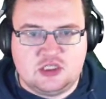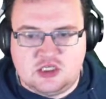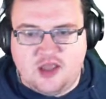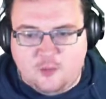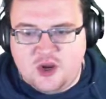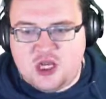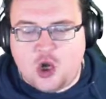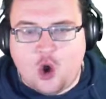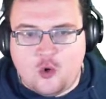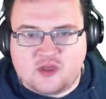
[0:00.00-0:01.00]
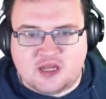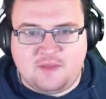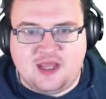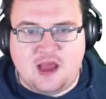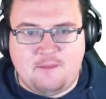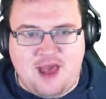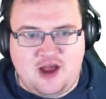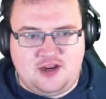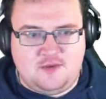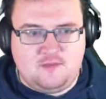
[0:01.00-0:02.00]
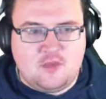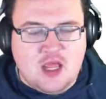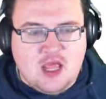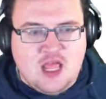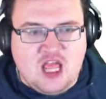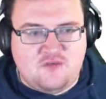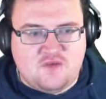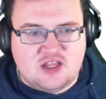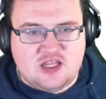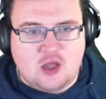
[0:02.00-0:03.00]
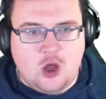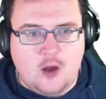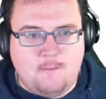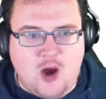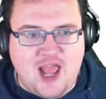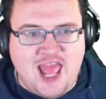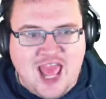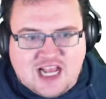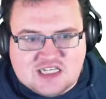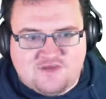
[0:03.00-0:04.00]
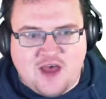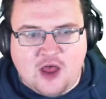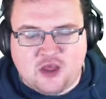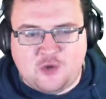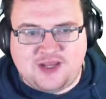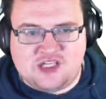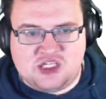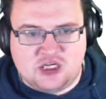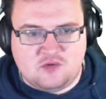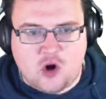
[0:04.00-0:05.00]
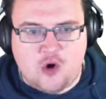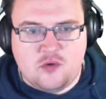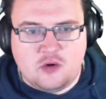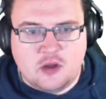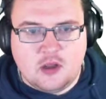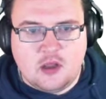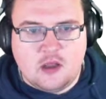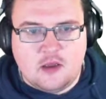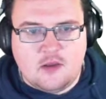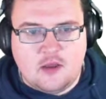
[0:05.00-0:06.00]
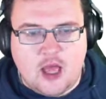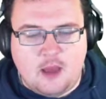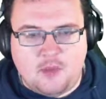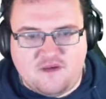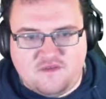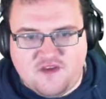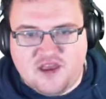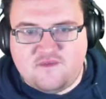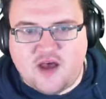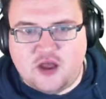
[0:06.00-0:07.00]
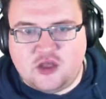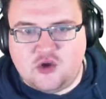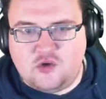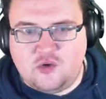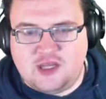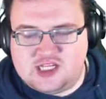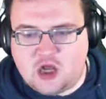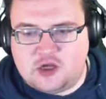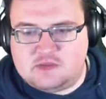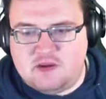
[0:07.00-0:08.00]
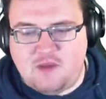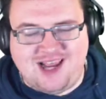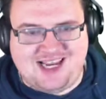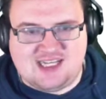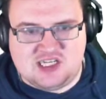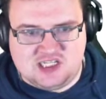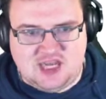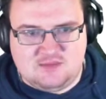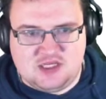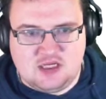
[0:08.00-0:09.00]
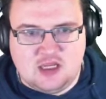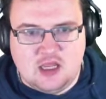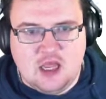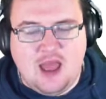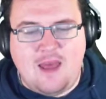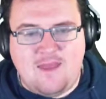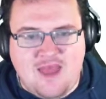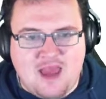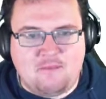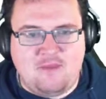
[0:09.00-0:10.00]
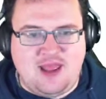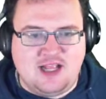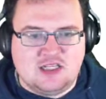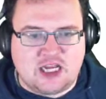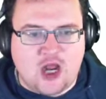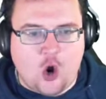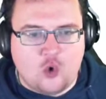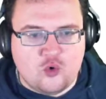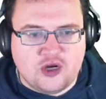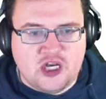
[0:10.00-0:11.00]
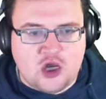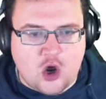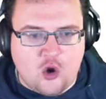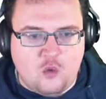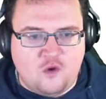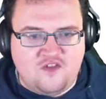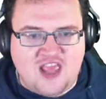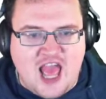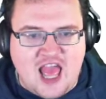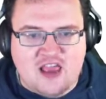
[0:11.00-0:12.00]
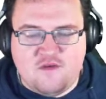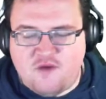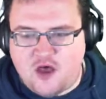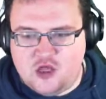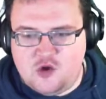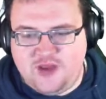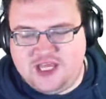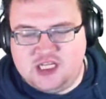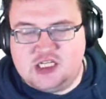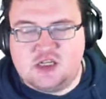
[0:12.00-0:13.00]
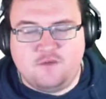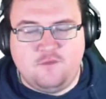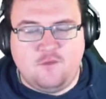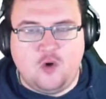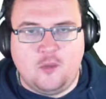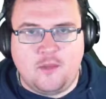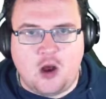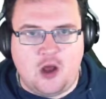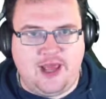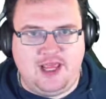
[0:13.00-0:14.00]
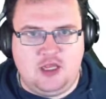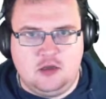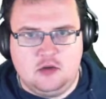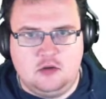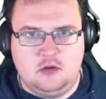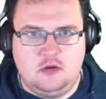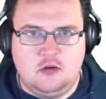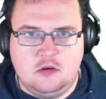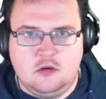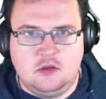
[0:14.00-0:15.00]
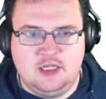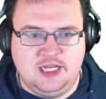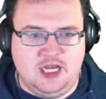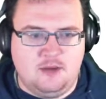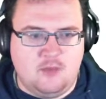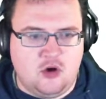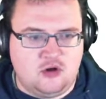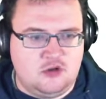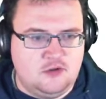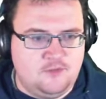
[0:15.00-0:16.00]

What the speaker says: that we know something about it. If my X value is 0, my V value is going to be my intercept. And that means that I already know what the A value is for my linear model.